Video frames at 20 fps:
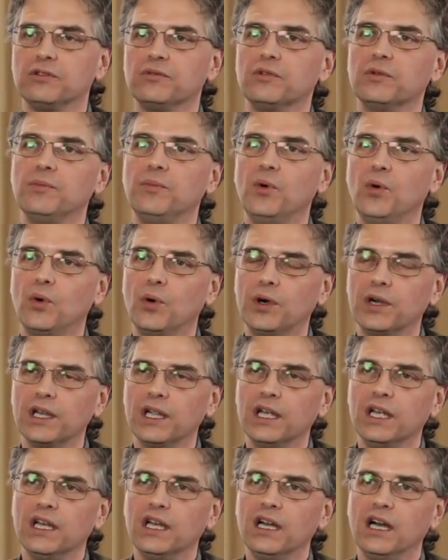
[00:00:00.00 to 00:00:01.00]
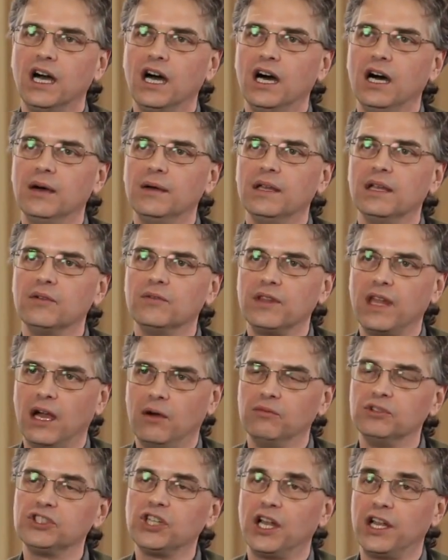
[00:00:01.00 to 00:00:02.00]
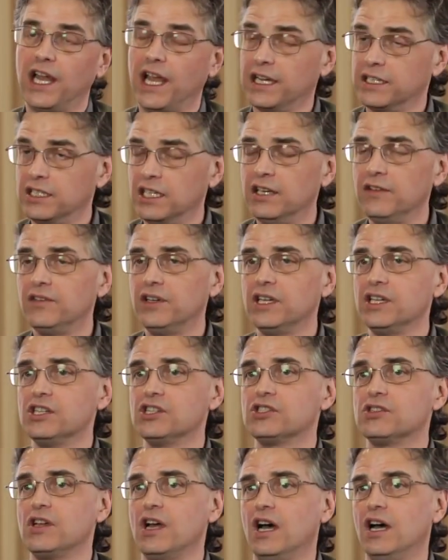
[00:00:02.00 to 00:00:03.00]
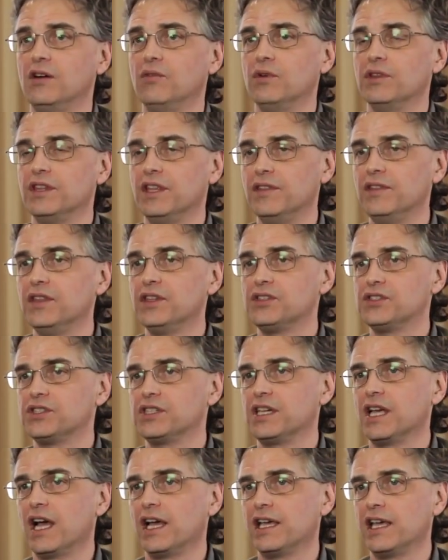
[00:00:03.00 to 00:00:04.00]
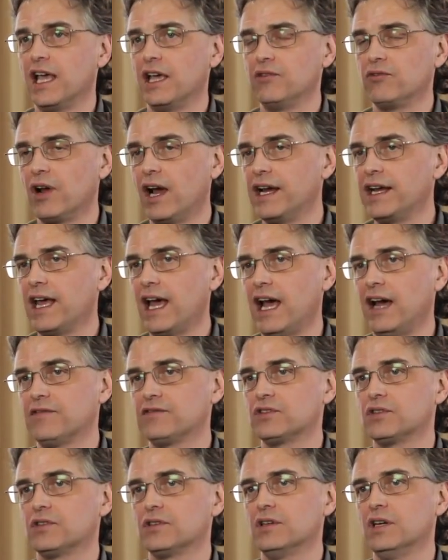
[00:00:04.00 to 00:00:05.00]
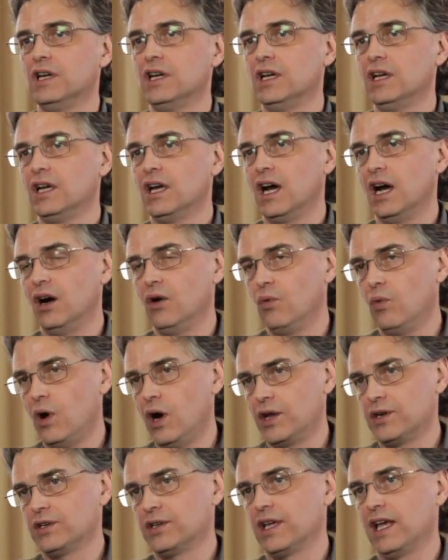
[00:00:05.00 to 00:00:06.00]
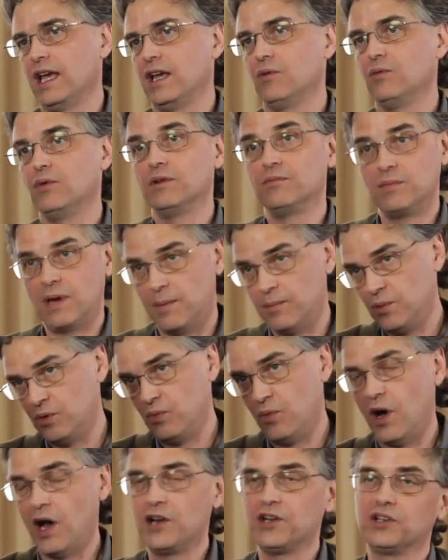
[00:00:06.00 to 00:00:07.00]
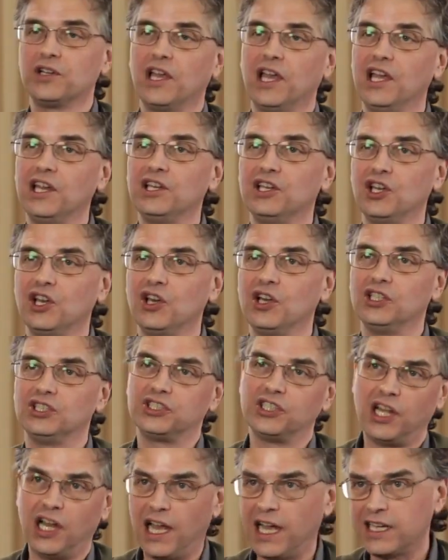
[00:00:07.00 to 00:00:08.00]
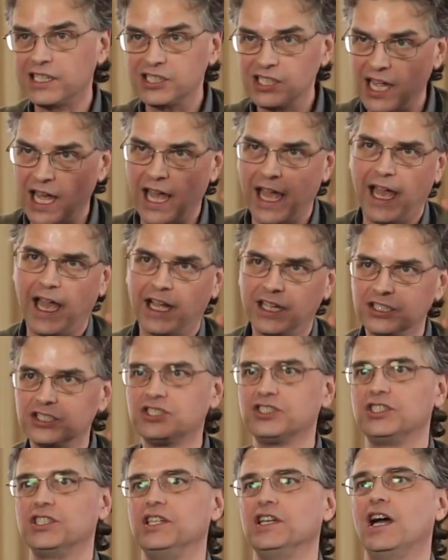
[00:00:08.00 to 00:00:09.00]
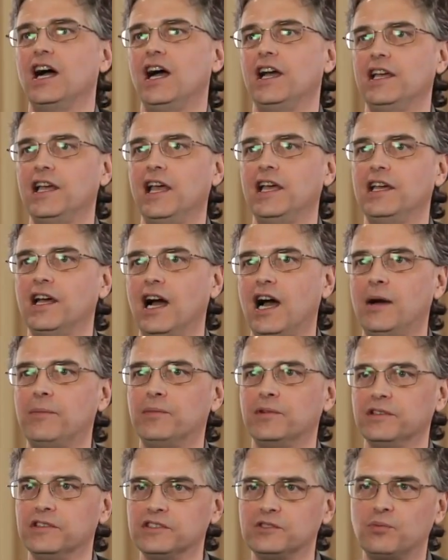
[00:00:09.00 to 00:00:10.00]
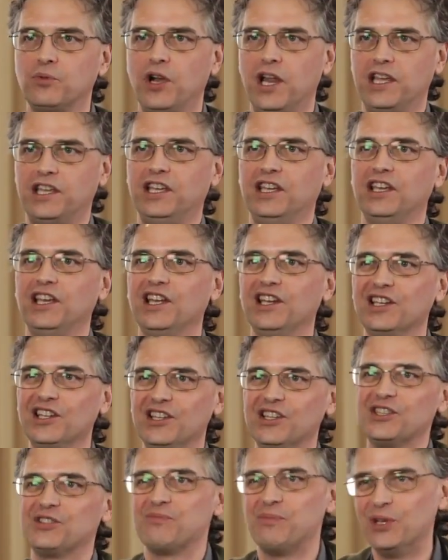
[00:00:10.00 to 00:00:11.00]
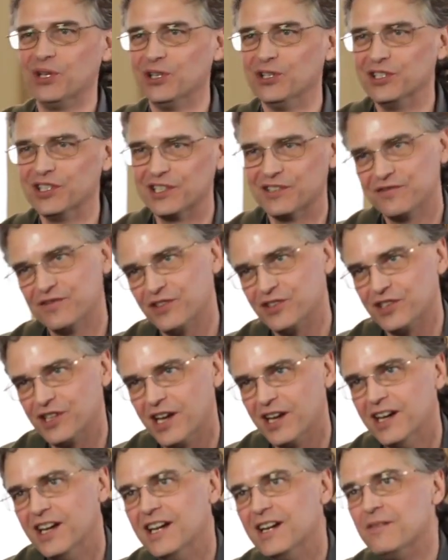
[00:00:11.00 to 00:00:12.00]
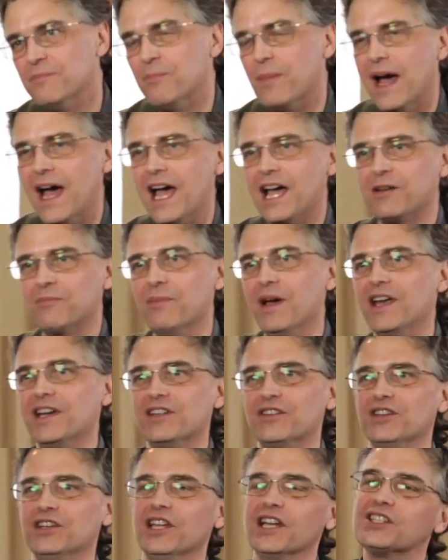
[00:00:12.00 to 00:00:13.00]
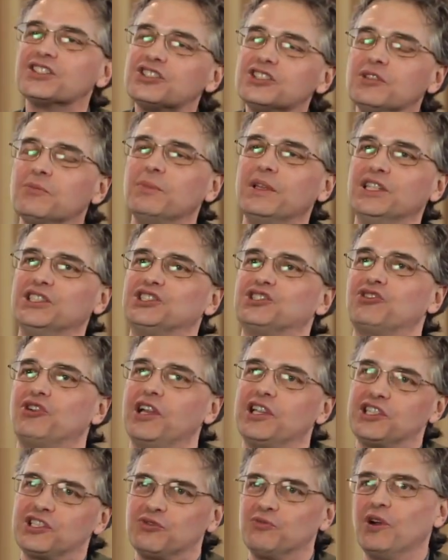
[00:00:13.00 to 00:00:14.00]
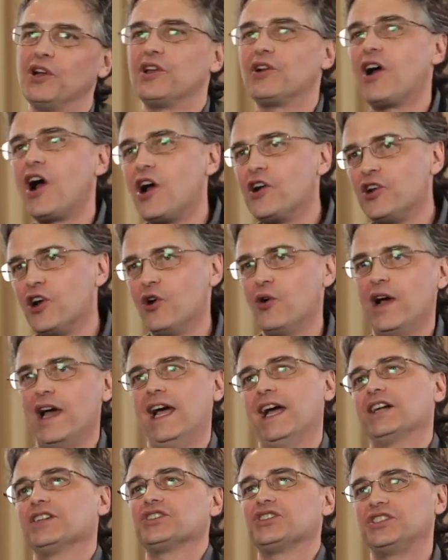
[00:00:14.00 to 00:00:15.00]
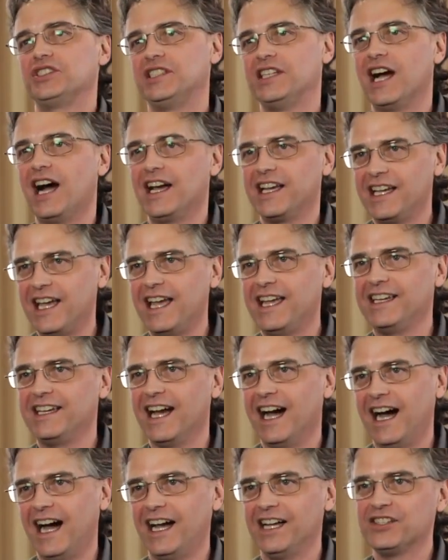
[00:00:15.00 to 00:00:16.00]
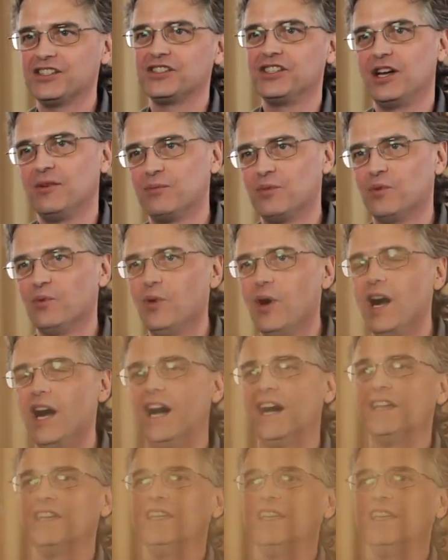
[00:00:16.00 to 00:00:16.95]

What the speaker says: report that was on activities within the CIA right after Watergate. When, remember Watergate, you know, there's ex-CIA operatives breaking into this building for the bagmen of the Nixon administration. Well, there are no ex-CIA guys, number one,